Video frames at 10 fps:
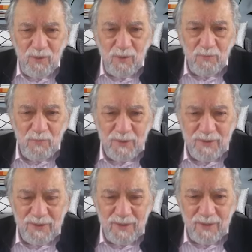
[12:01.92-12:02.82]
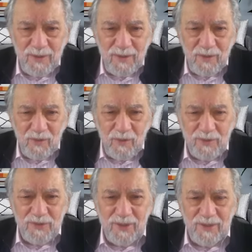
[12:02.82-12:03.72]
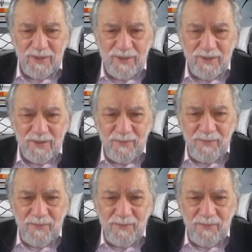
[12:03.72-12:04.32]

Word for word: or mercy or justice,